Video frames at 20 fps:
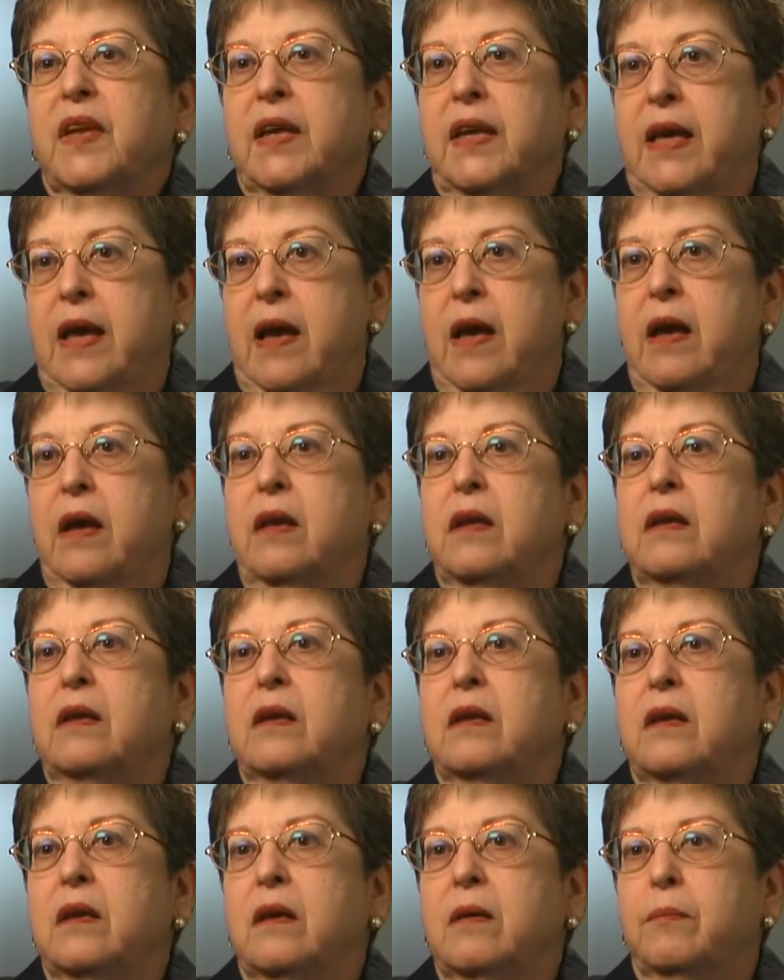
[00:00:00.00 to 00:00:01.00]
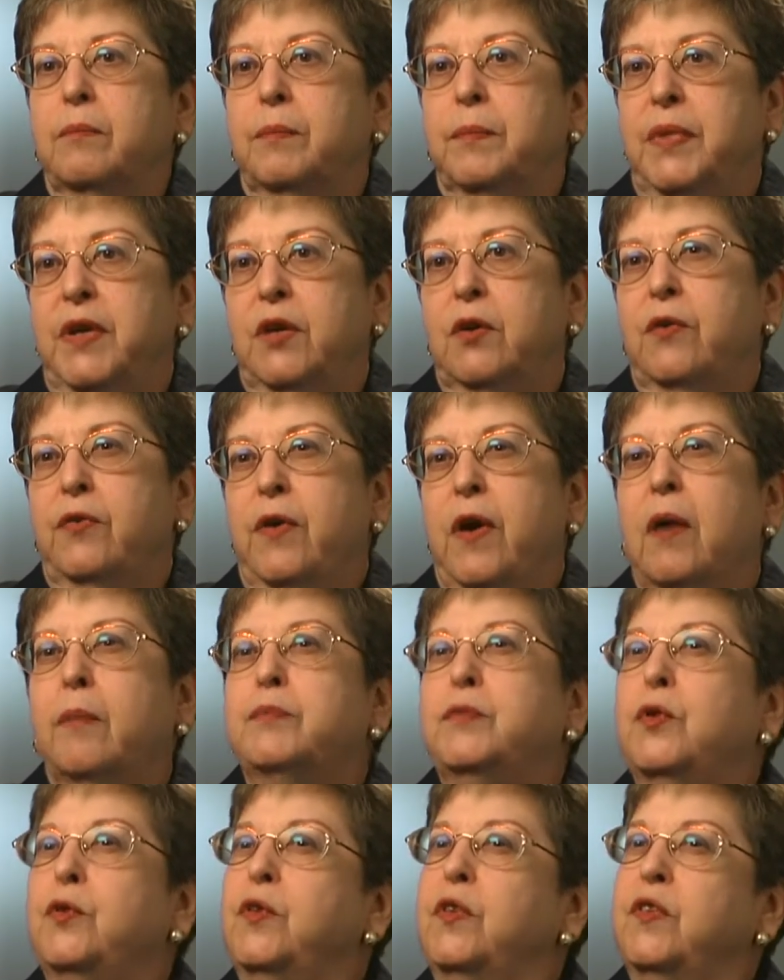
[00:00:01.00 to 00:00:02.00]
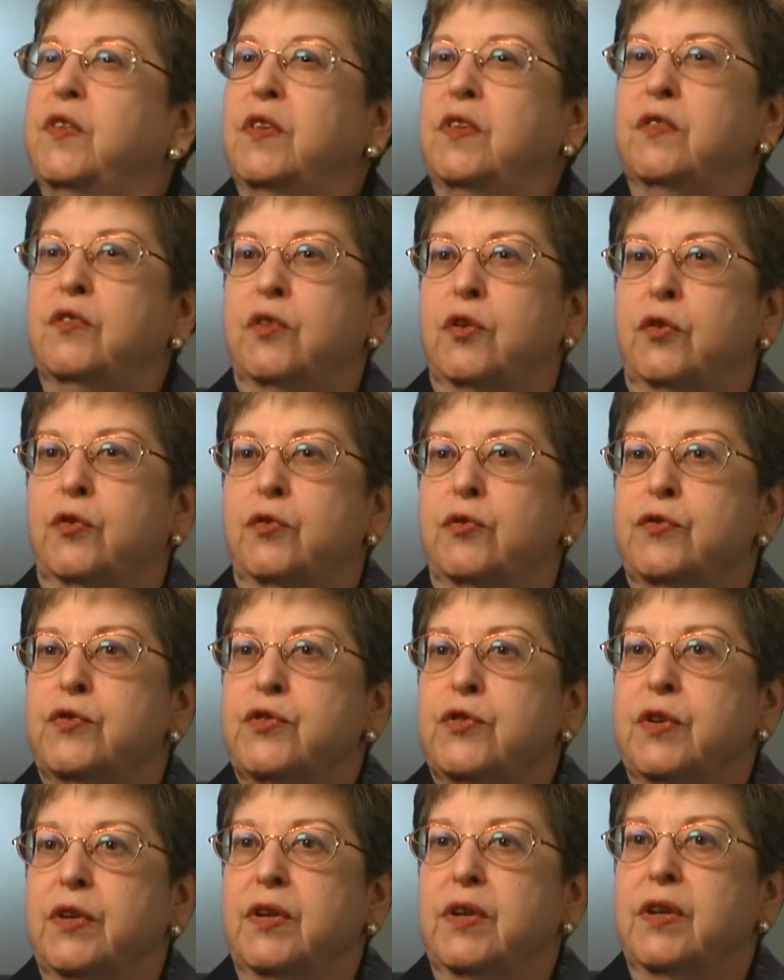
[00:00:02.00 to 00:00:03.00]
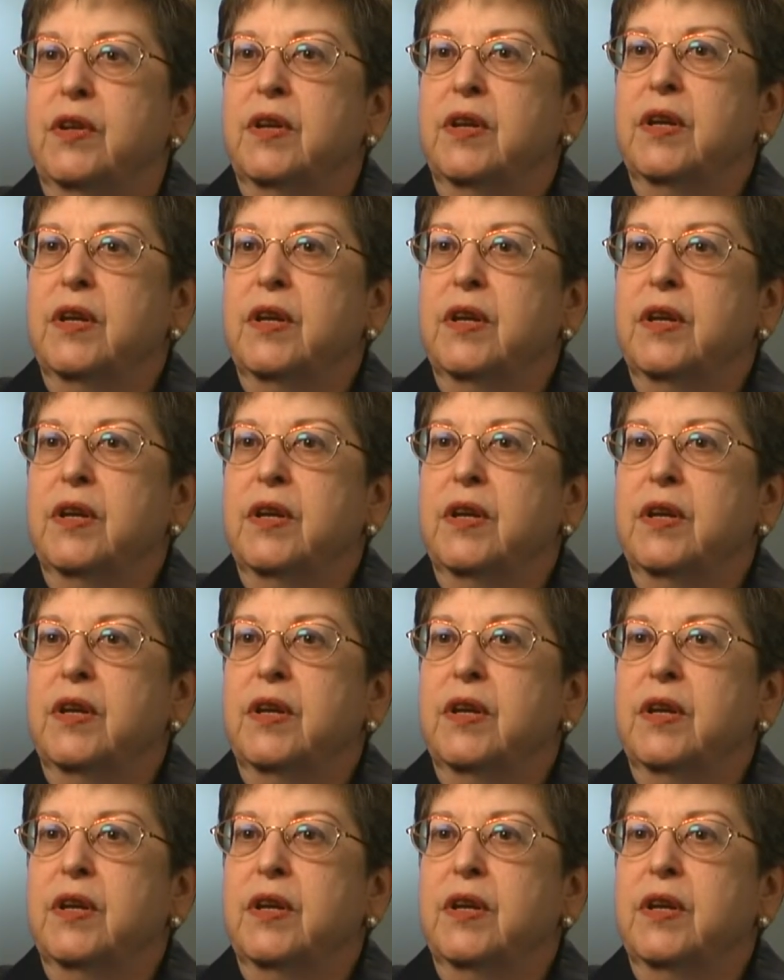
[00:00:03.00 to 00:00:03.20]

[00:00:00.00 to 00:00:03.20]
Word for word: can be of help to this institution